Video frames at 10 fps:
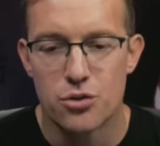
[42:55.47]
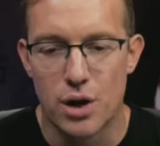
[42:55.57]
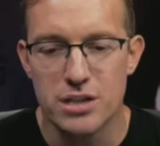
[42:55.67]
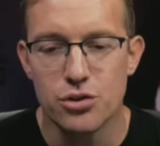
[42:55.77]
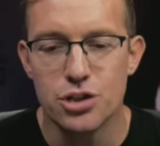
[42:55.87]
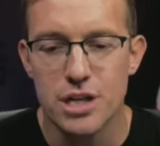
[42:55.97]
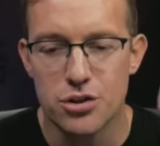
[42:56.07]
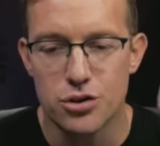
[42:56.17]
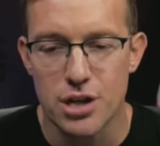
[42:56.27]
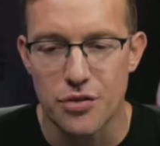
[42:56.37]
The resolution
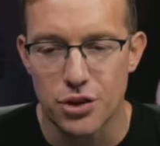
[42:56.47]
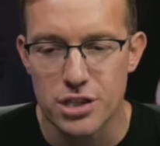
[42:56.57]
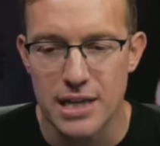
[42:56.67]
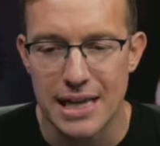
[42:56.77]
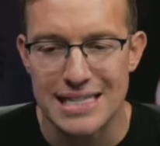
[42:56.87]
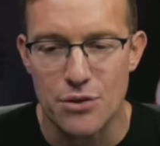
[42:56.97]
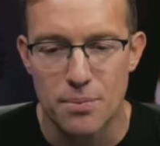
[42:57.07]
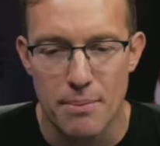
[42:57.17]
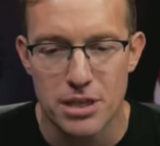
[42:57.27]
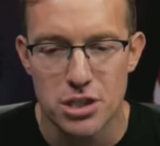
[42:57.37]
introduced on Thursday lays out
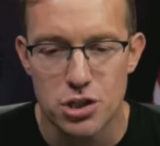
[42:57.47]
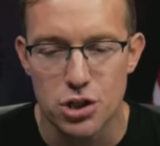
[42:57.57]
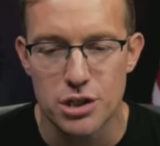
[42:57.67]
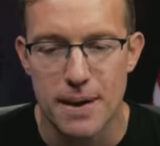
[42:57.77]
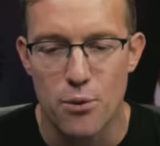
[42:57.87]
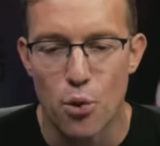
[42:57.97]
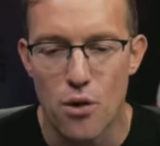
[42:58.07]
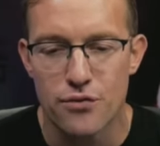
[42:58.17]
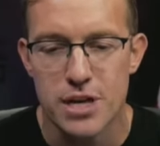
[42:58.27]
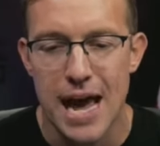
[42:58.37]
Republicans' concerns about
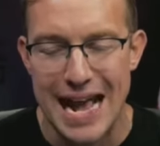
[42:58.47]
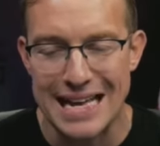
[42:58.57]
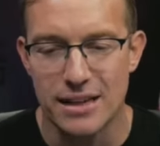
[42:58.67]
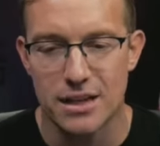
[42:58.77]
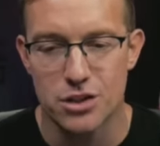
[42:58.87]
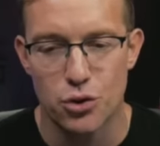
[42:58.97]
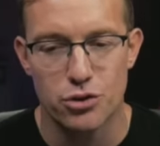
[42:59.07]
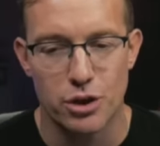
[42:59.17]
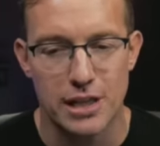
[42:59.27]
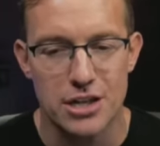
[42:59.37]
Wolf's handling of the
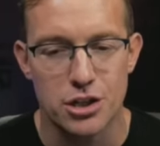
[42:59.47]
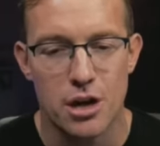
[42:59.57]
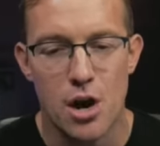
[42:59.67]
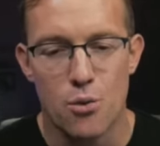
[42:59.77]
2020 election,